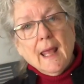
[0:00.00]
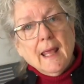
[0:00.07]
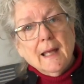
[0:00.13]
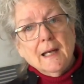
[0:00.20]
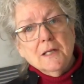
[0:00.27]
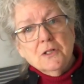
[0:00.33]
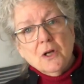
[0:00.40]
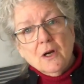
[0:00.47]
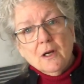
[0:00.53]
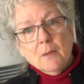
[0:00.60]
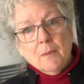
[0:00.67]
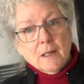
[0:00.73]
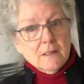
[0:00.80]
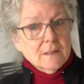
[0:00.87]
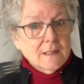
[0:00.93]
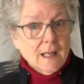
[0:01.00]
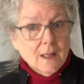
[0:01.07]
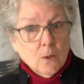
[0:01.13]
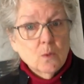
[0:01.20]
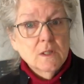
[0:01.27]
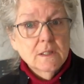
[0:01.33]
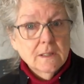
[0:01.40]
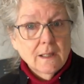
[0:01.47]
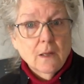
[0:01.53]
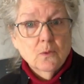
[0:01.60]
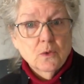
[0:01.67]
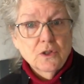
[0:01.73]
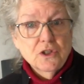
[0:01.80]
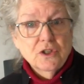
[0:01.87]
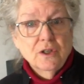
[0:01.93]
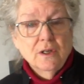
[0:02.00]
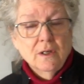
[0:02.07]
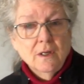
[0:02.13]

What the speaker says: and I talk about a Dagwood sandwich.